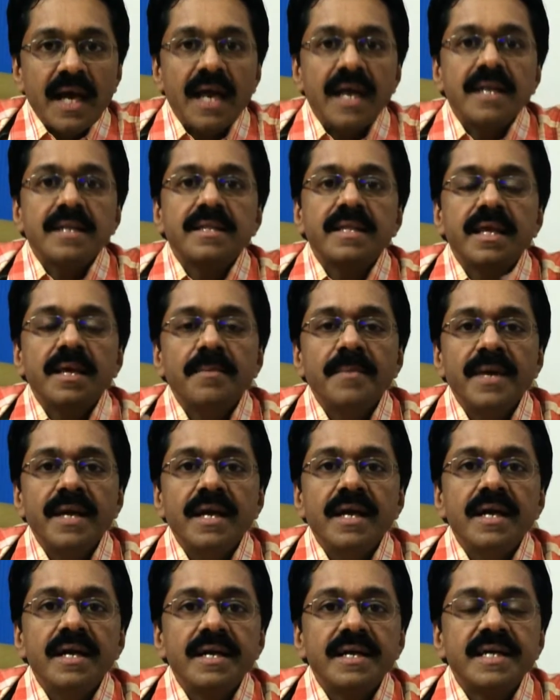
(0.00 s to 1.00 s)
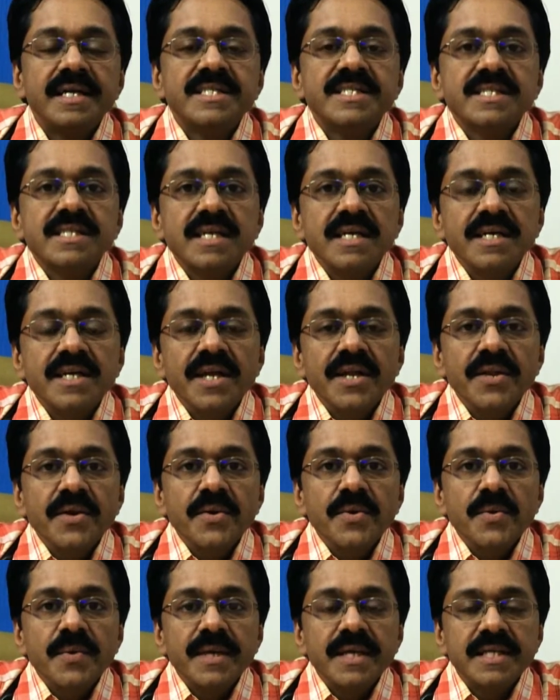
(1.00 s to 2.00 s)
and they may
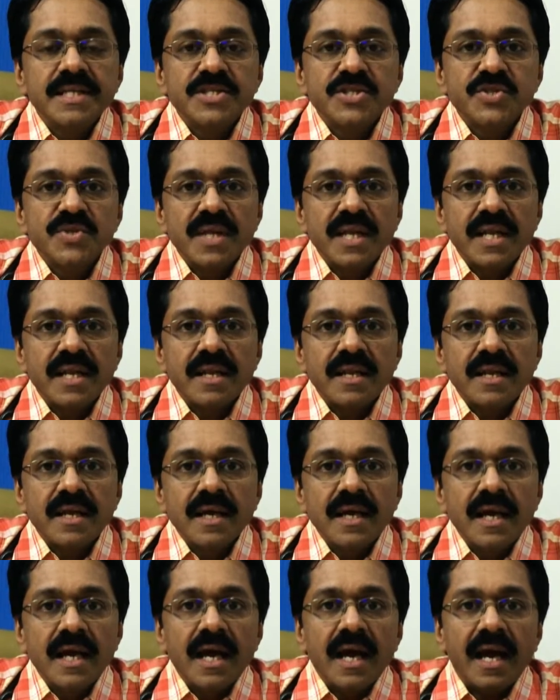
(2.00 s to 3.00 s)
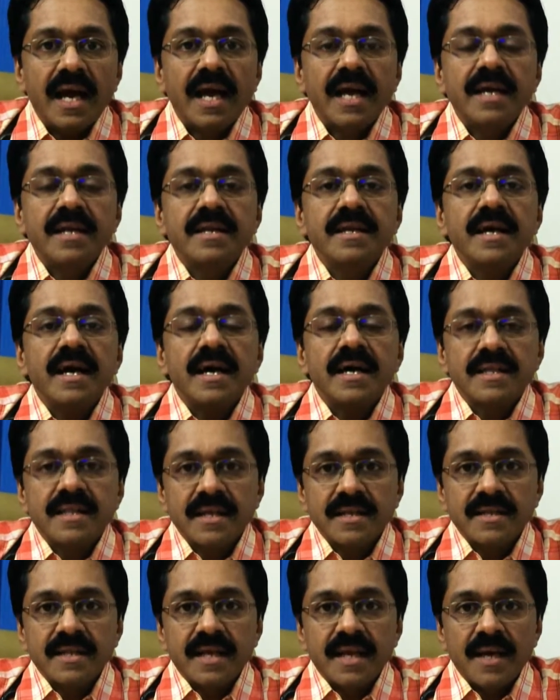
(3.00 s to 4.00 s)
discontinue insulin and
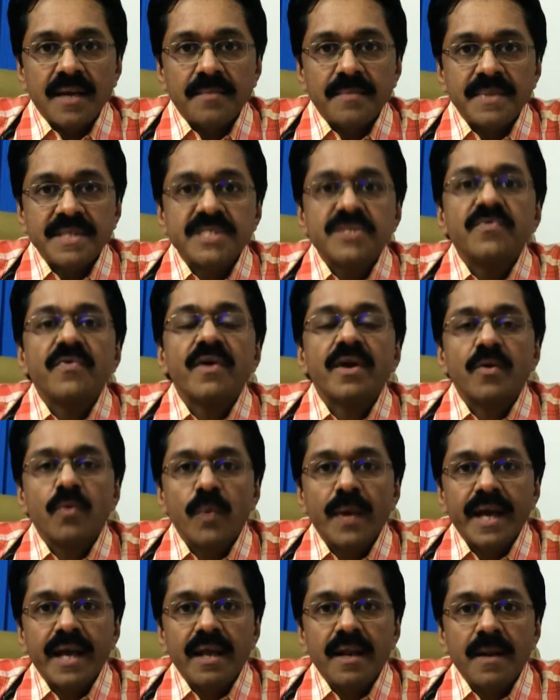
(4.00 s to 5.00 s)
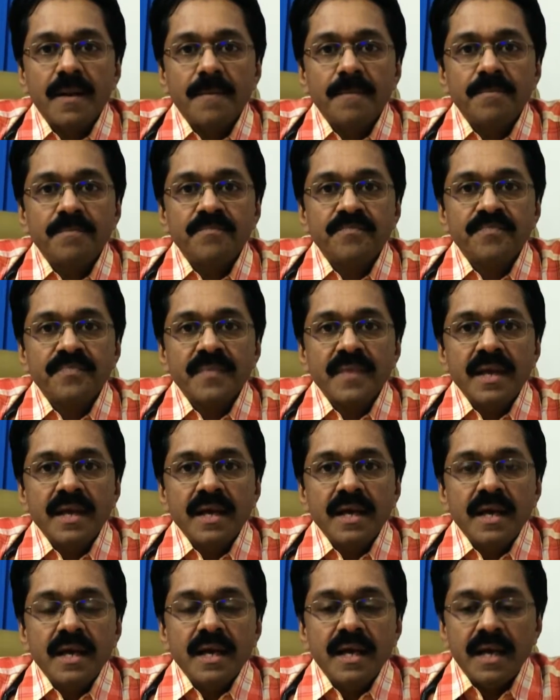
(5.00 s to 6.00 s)
other therapies for a while.
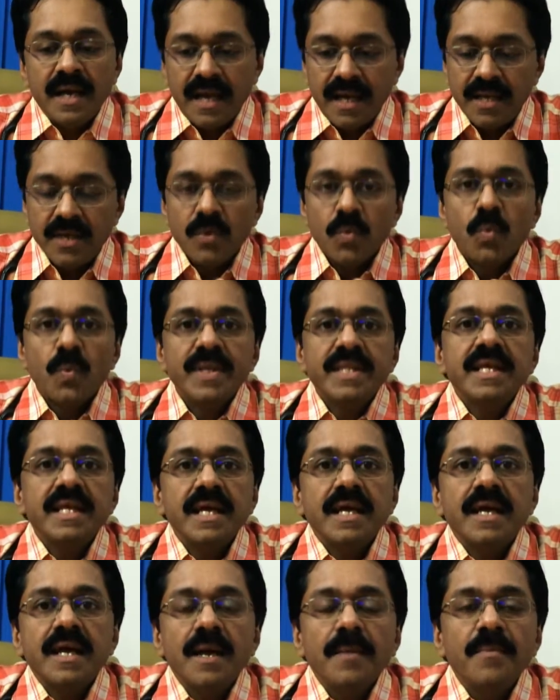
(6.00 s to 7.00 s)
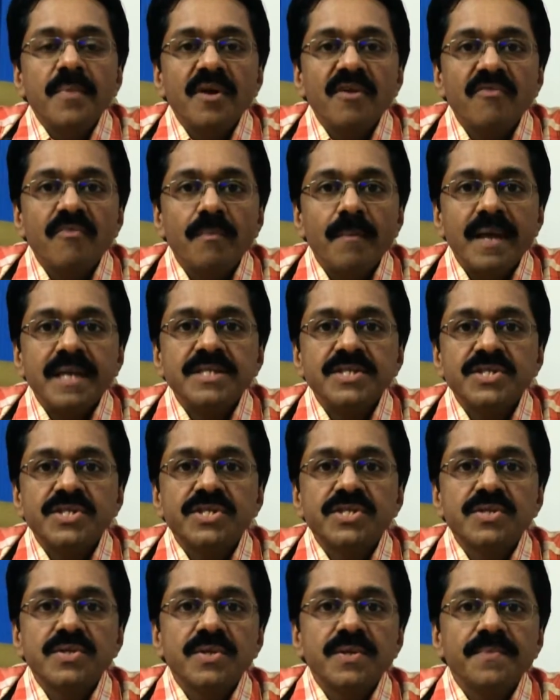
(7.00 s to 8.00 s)
And within a couple of
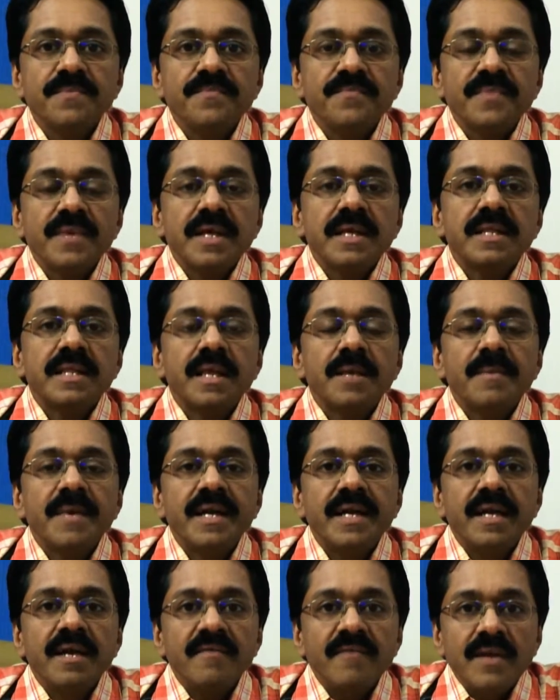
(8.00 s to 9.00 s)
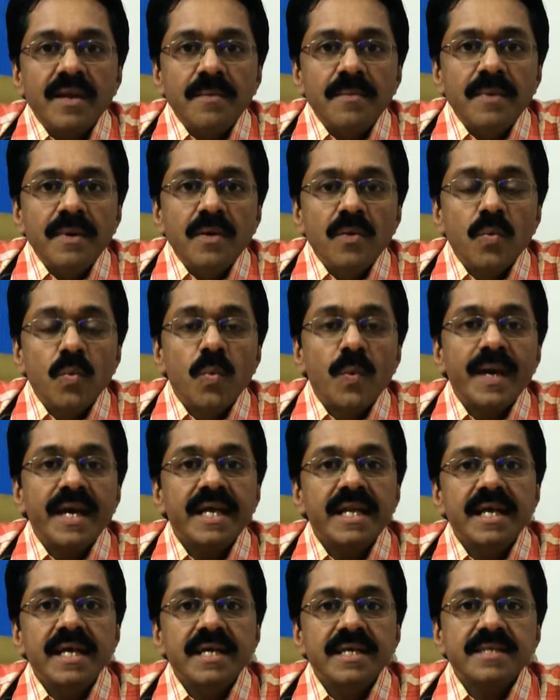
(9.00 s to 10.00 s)
months, they may develop
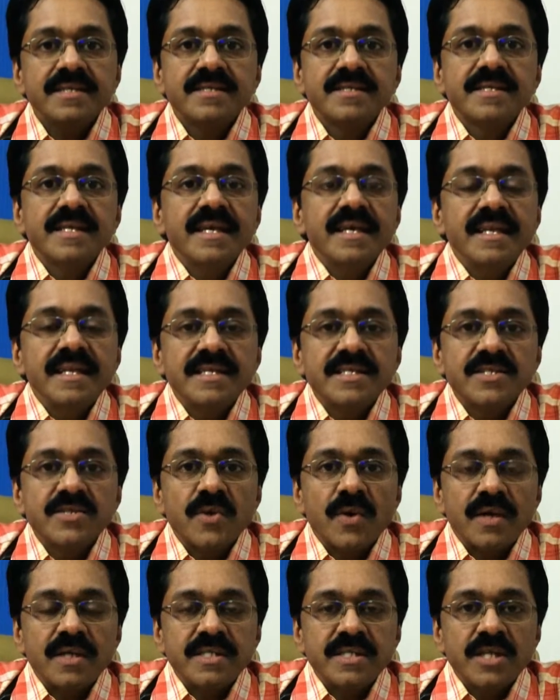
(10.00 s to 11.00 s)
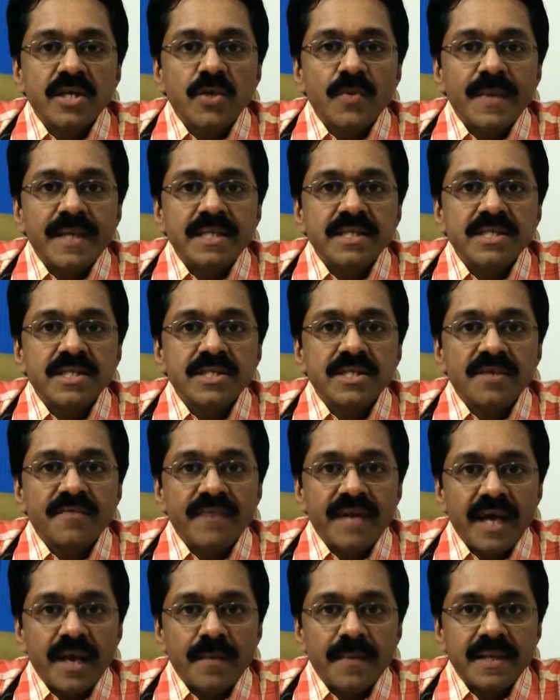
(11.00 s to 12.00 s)
very serious consequences
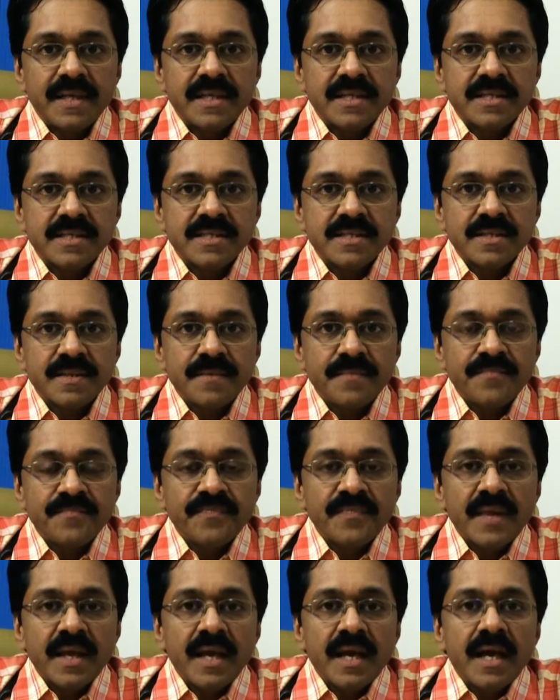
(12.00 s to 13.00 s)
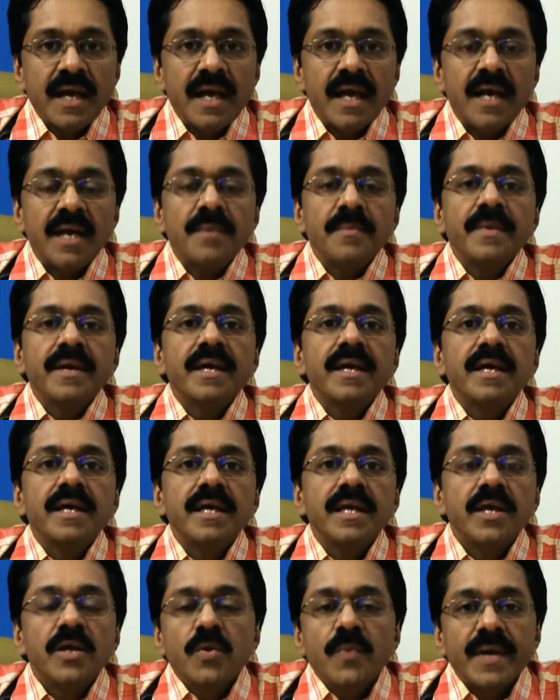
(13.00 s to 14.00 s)
of diabetes and may
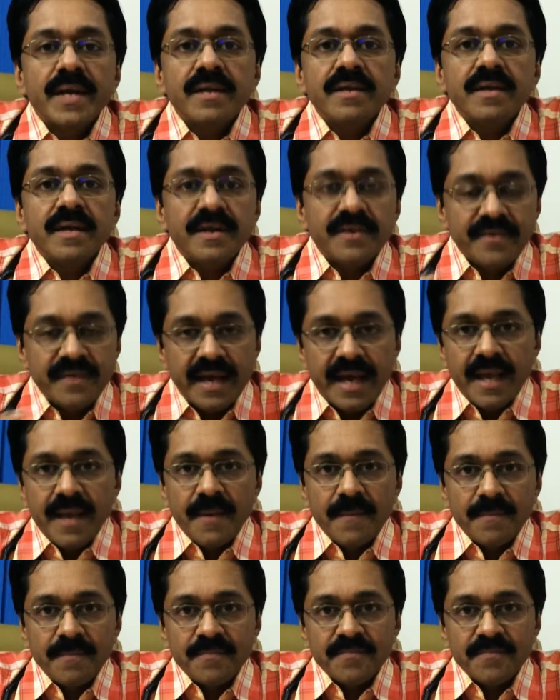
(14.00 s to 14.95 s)
even die.